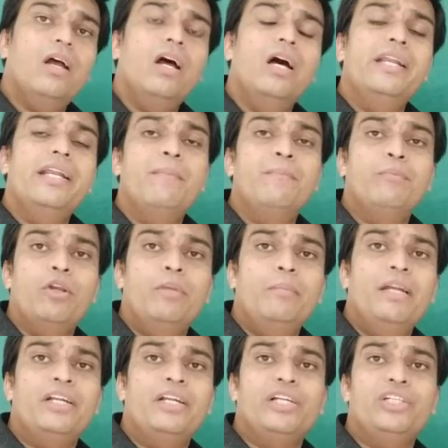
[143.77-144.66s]

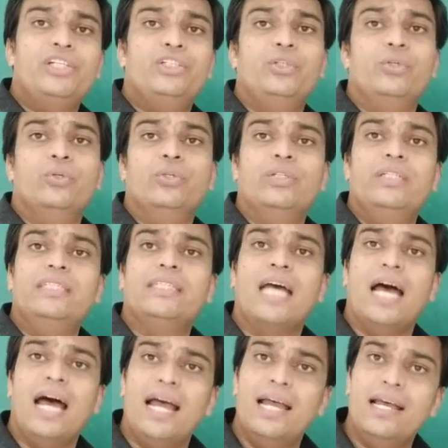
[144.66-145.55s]
unemployment ratio is
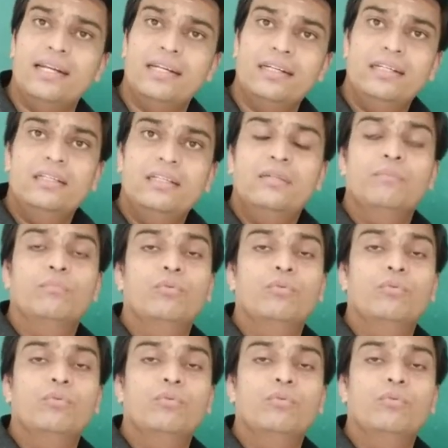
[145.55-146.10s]
higher.